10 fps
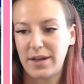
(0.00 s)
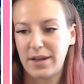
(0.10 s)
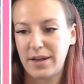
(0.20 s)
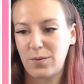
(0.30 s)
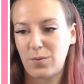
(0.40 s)

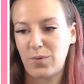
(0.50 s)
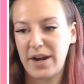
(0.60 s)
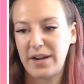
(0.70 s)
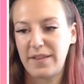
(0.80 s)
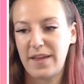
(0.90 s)
And
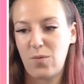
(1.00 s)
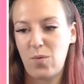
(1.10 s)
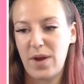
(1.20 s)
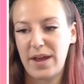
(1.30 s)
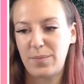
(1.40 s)
right in that
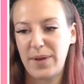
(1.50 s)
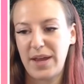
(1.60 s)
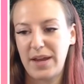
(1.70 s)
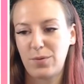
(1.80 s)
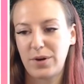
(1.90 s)
wet
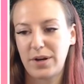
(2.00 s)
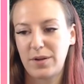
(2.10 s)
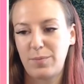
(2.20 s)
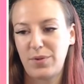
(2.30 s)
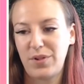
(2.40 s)
paint, we're going to
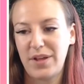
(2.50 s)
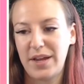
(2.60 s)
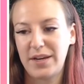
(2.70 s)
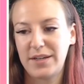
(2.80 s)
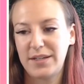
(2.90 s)

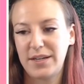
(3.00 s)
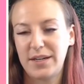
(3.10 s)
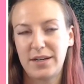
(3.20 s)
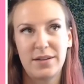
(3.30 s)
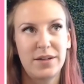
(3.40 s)
blend
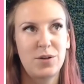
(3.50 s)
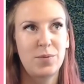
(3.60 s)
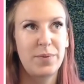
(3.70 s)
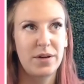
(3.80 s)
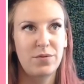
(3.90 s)
in a little
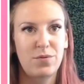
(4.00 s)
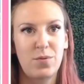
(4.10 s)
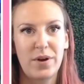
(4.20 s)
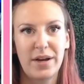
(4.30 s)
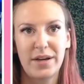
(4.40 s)
bit of
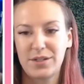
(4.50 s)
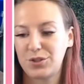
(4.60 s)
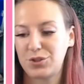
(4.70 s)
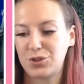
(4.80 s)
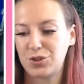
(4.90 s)
white to
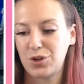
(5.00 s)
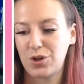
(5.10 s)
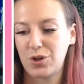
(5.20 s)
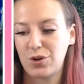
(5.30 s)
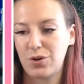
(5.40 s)

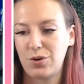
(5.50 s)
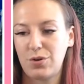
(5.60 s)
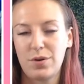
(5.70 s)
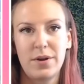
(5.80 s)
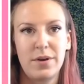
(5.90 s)

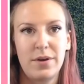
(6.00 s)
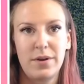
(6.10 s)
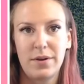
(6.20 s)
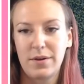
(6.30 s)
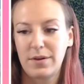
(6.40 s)
show
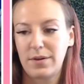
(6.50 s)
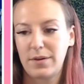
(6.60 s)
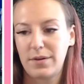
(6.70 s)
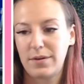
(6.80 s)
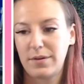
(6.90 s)

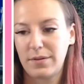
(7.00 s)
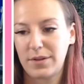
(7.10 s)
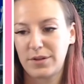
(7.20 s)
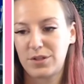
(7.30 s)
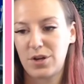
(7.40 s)

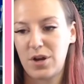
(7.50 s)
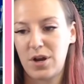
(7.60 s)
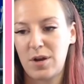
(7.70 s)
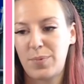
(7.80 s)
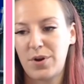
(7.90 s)
the
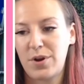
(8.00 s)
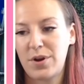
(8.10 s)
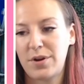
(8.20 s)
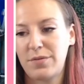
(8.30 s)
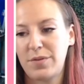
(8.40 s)
top
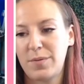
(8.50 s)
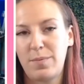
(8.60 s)
part of the